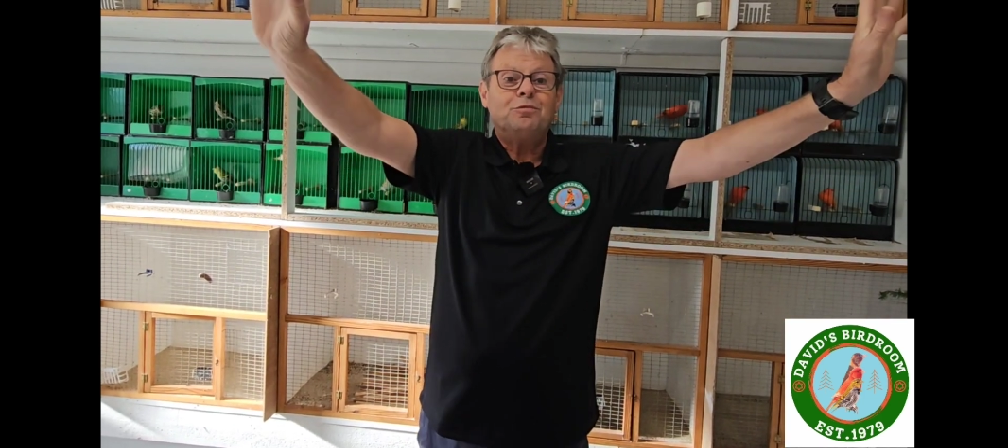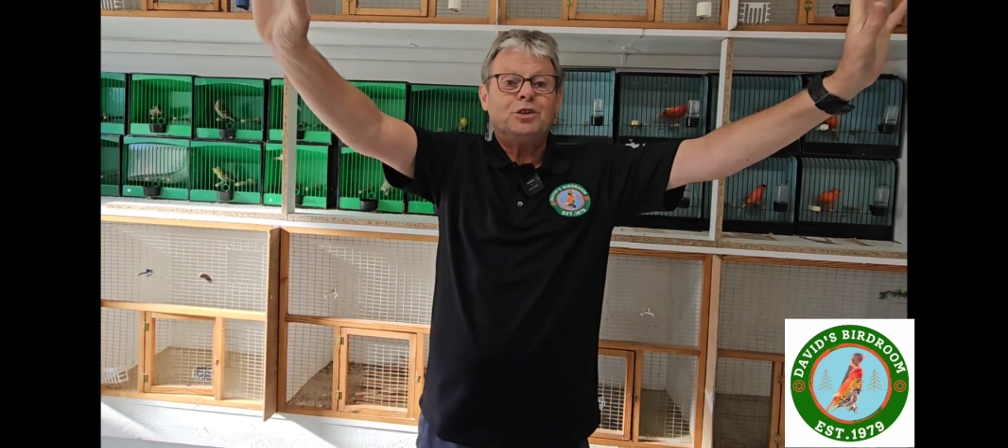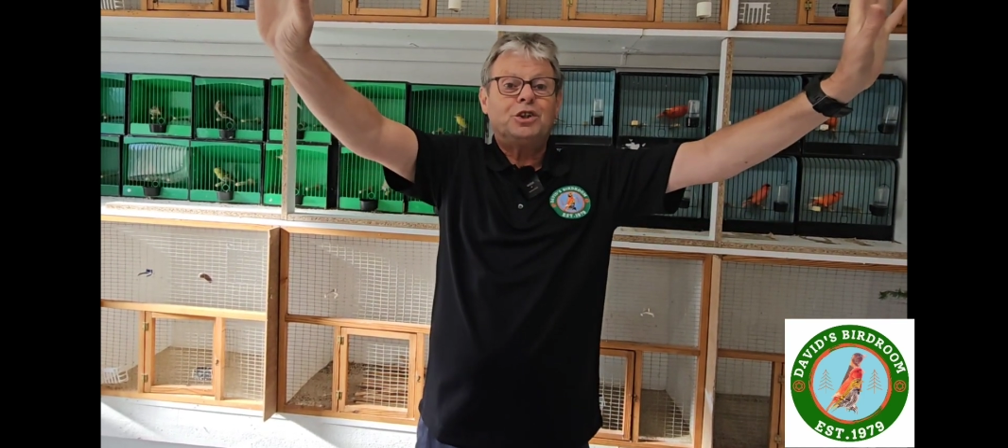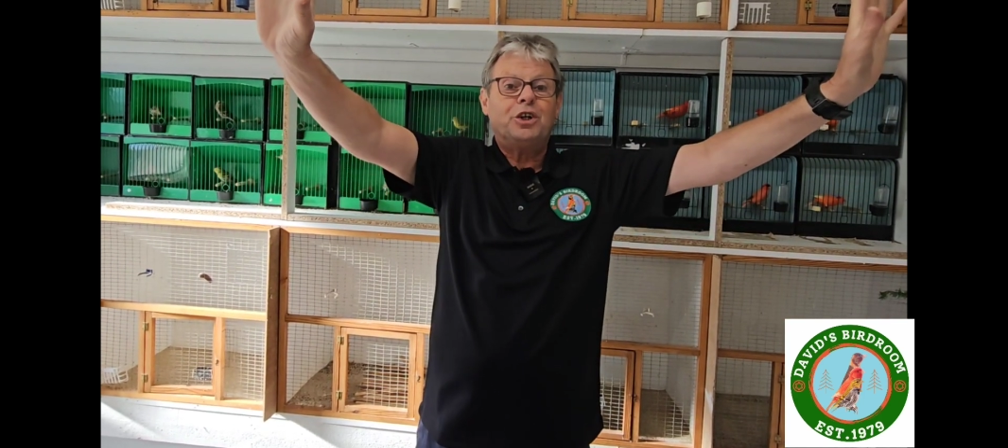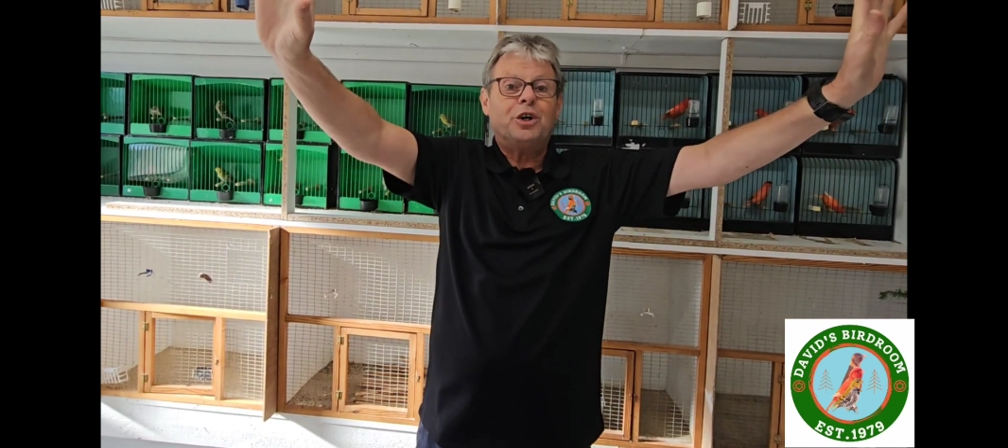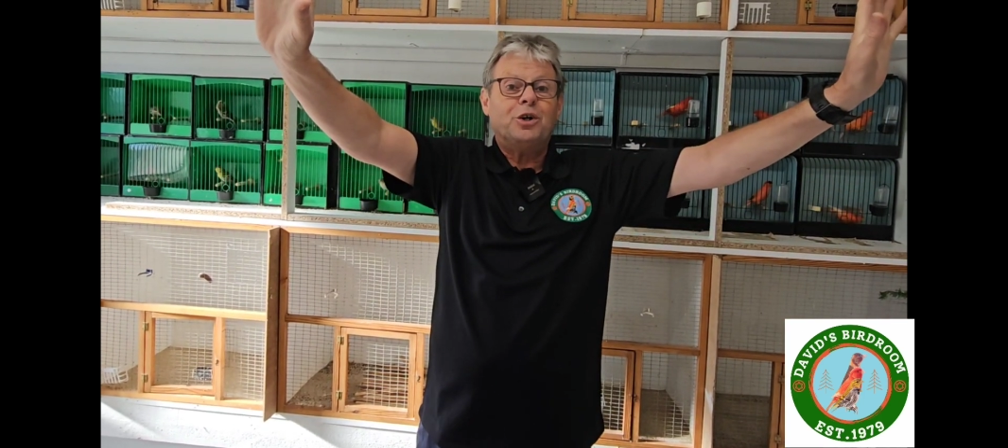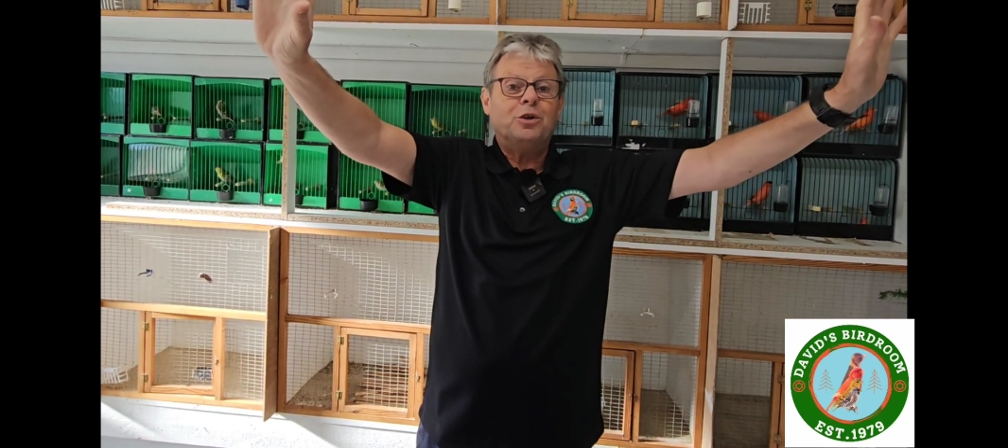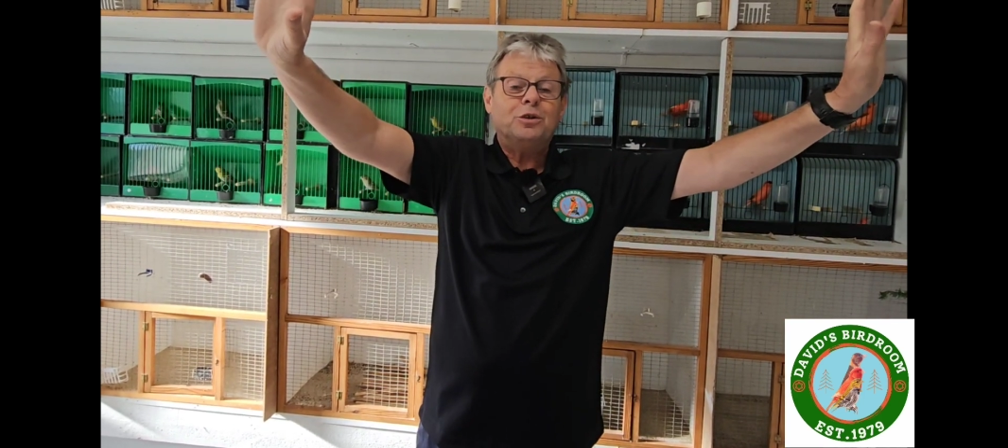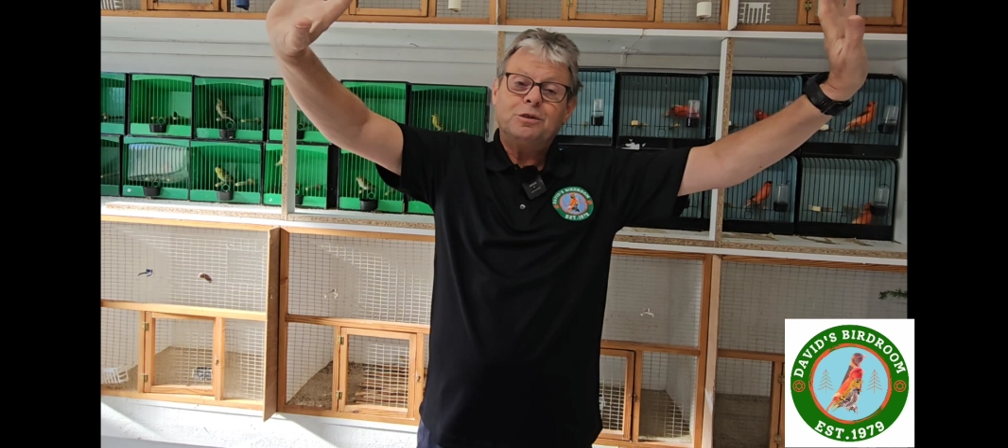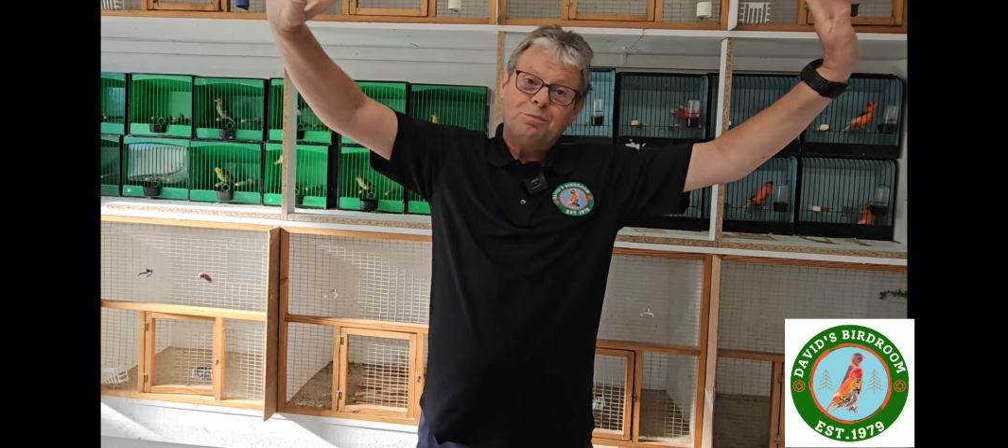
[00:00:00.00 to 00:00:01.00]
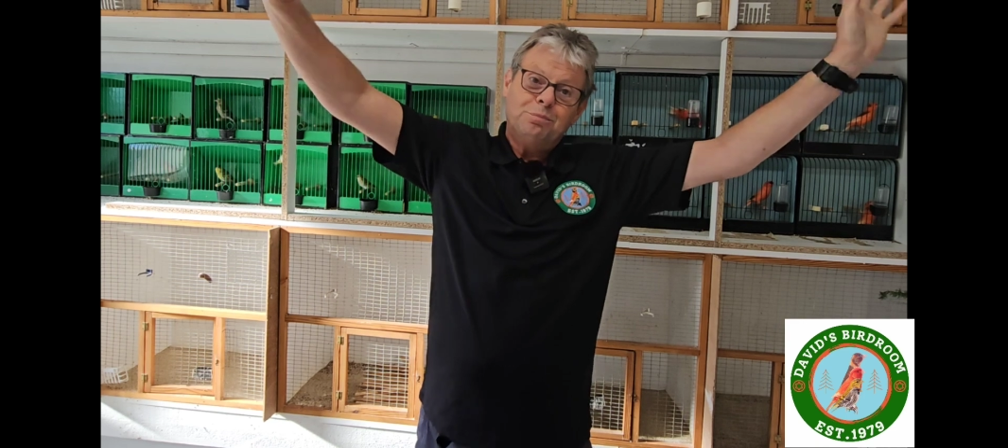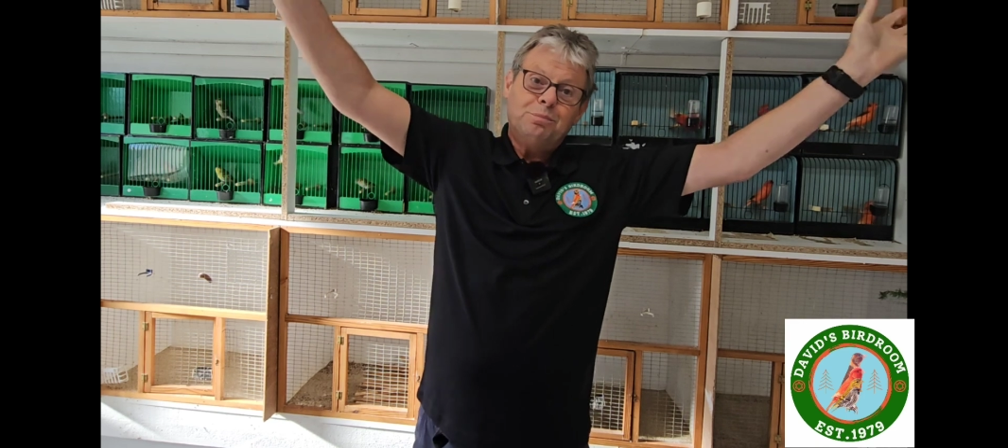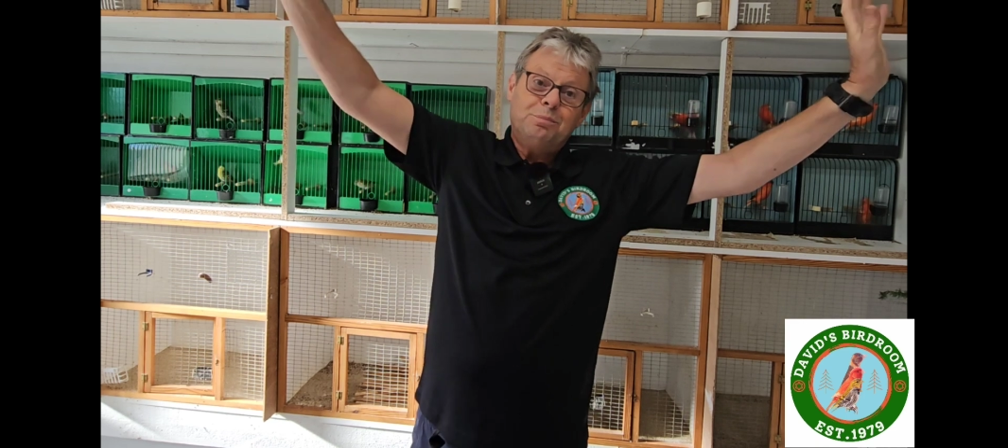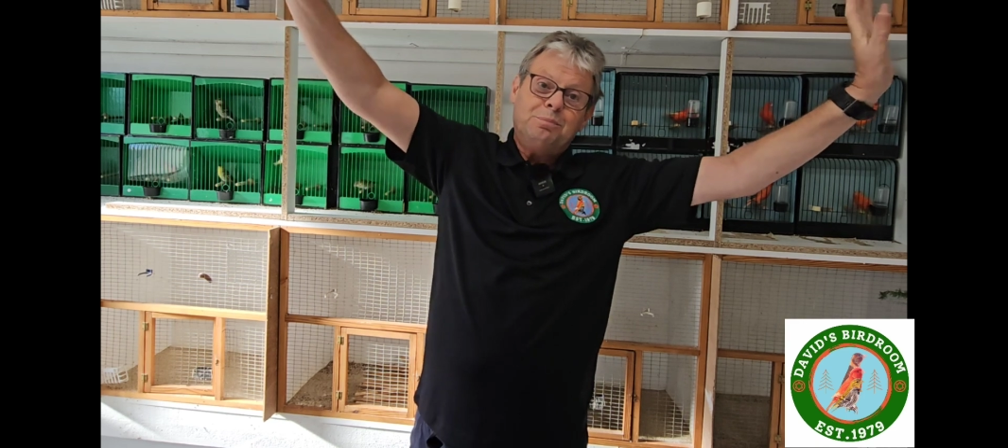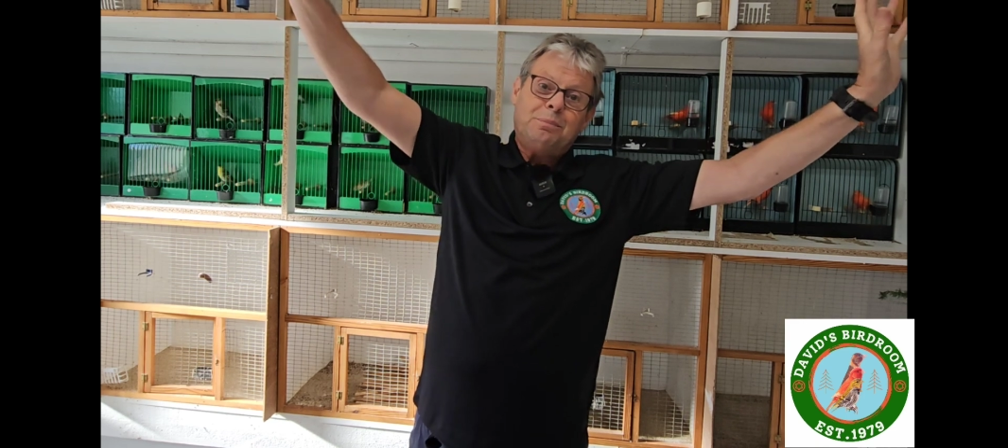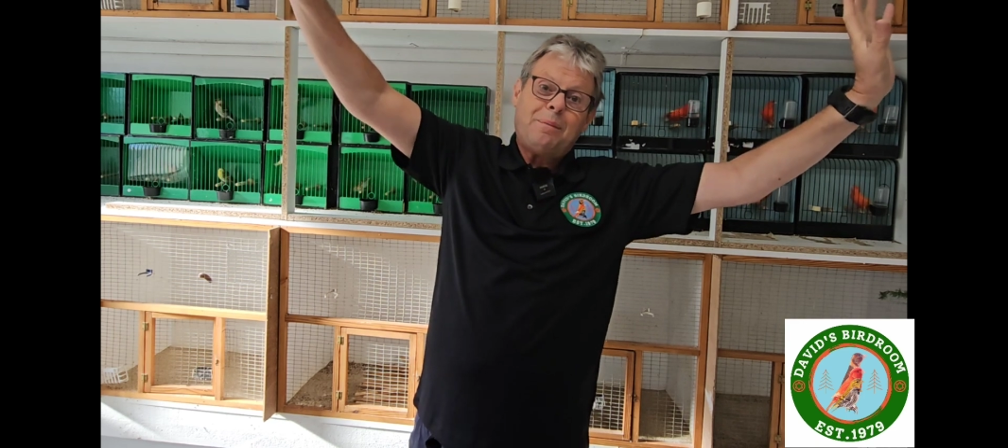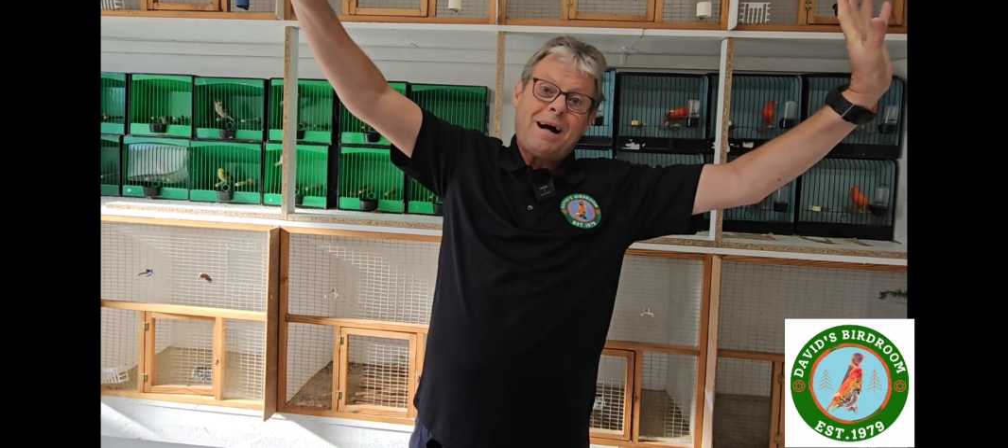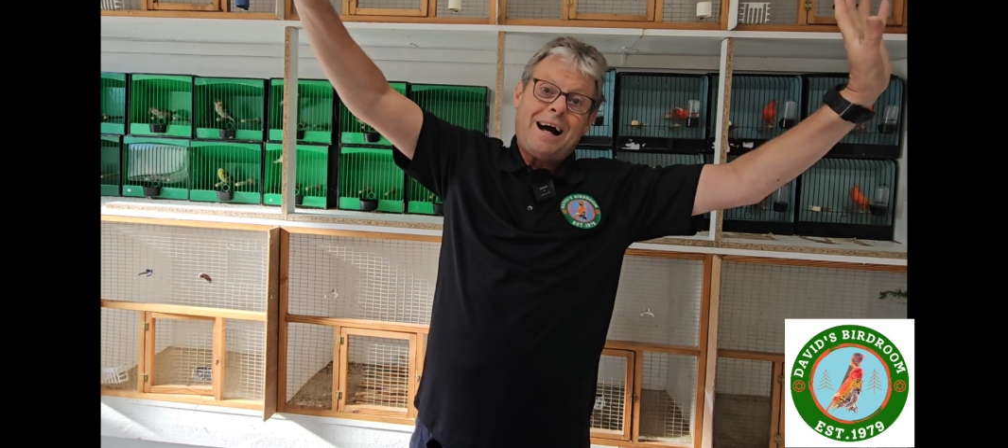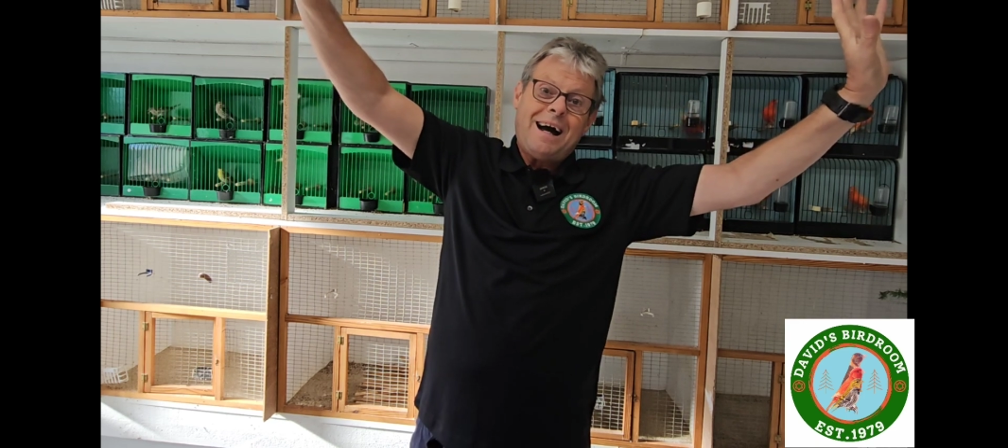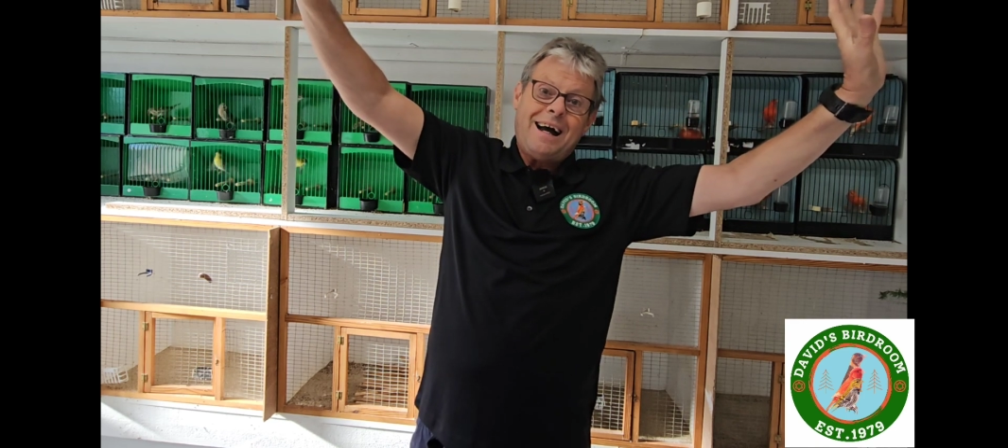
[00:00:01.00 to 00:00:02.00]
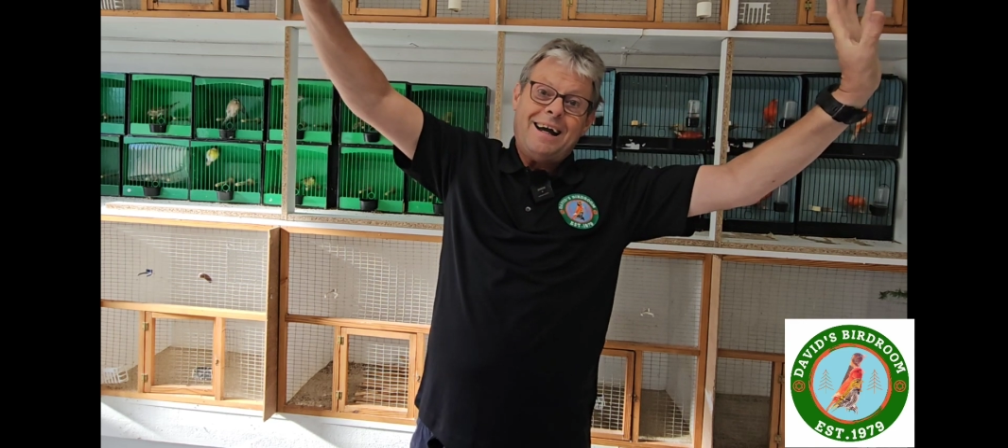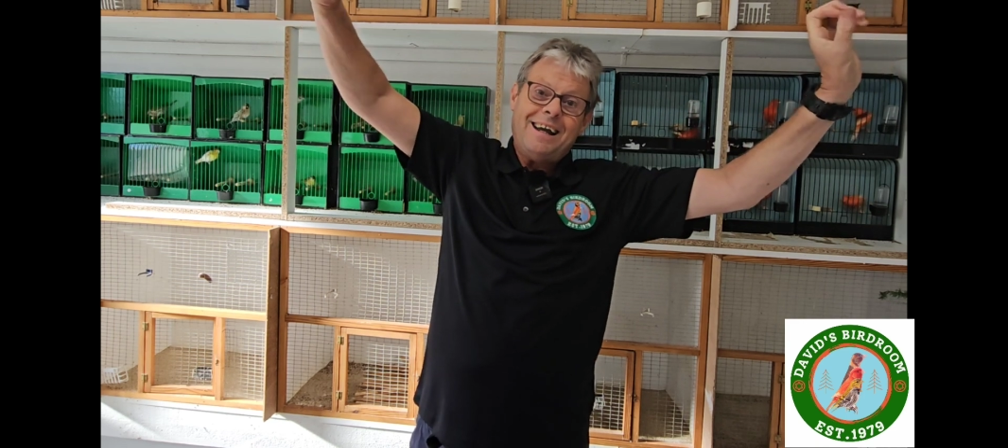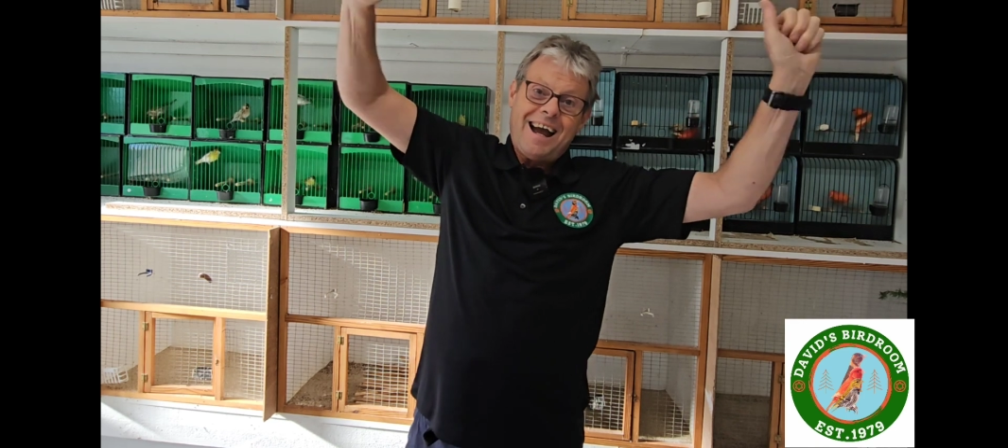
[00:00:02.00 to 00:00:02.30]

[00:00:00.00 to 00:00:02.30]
Cheerio, bye bye.